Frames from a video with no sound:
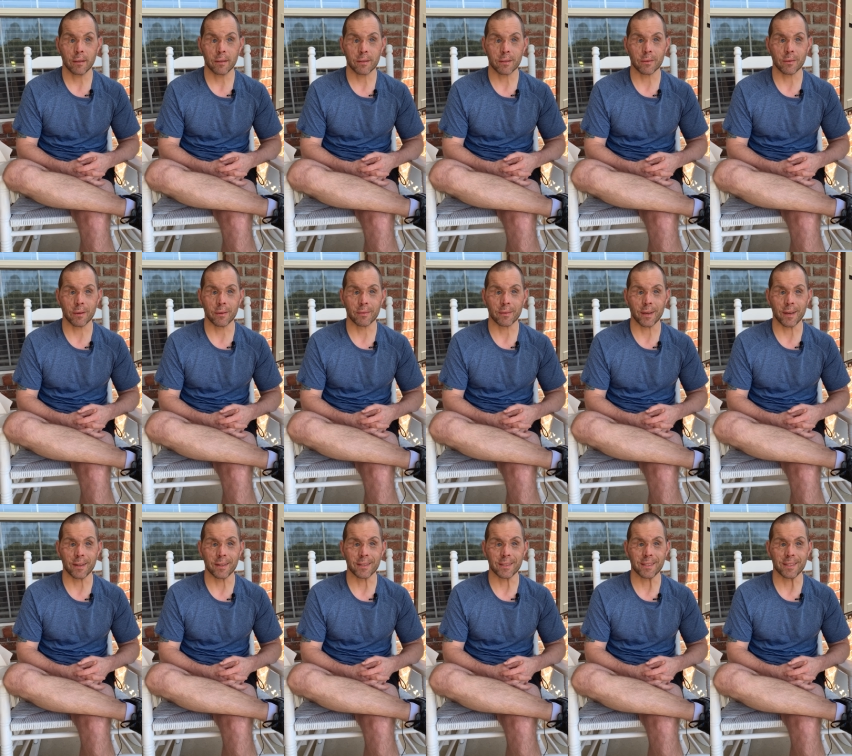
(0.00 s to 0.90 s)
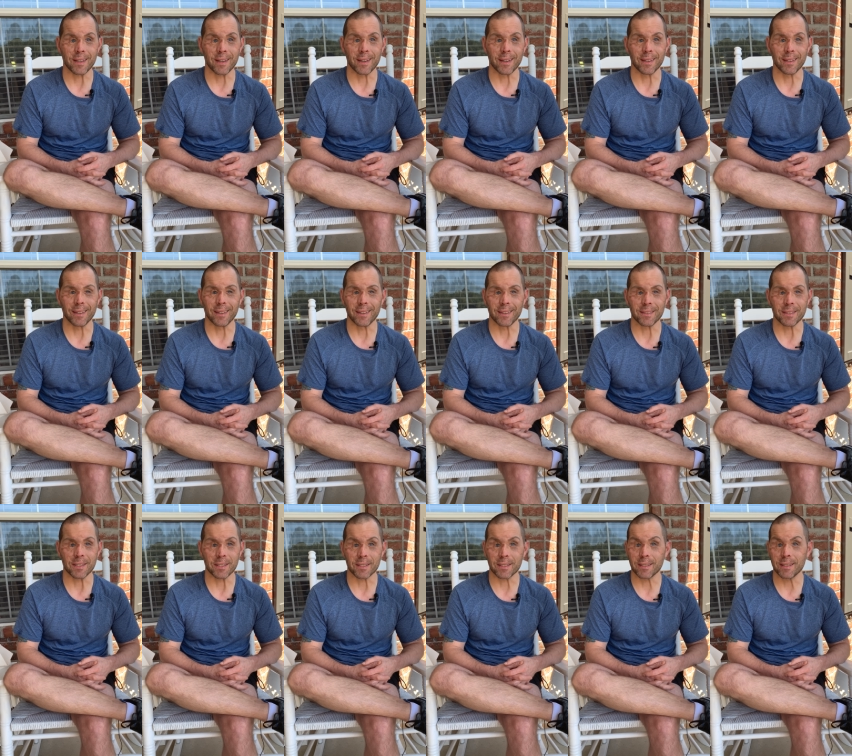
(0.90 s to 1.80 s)
to Afghanistan and
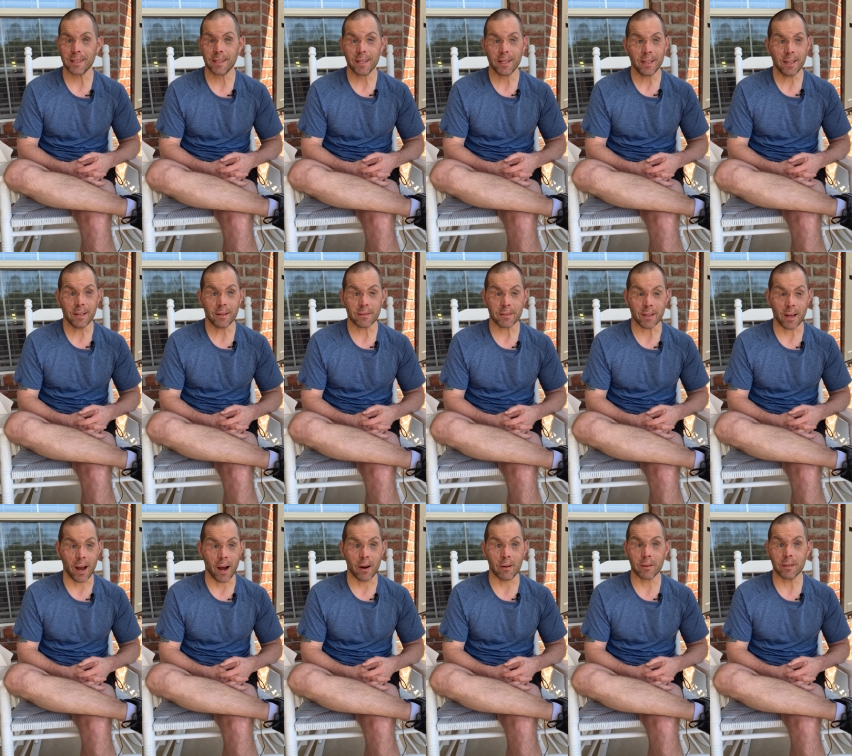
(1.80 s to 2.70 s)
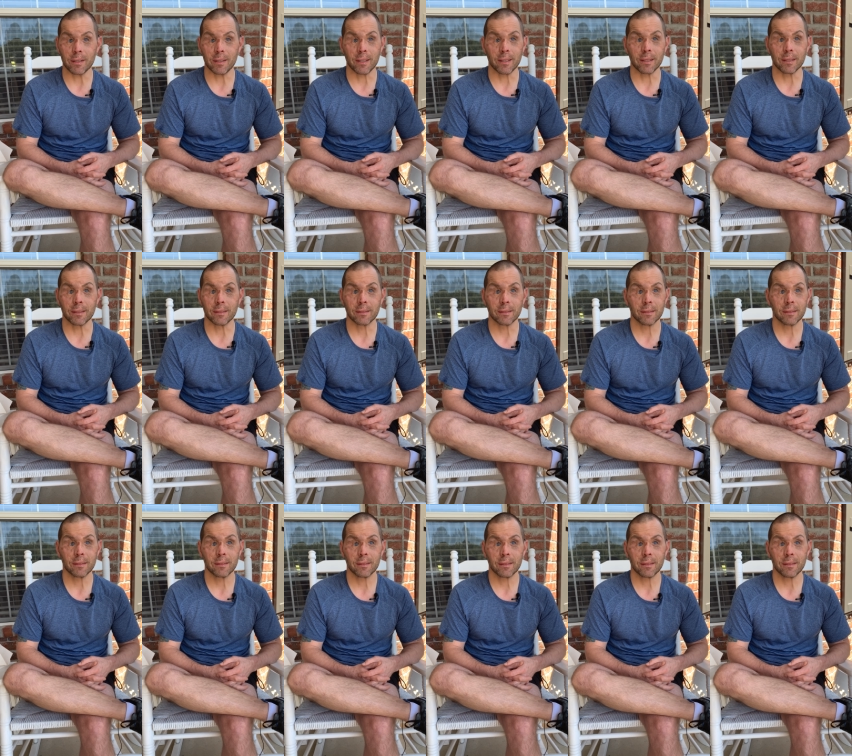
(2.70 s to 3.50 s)
just was out in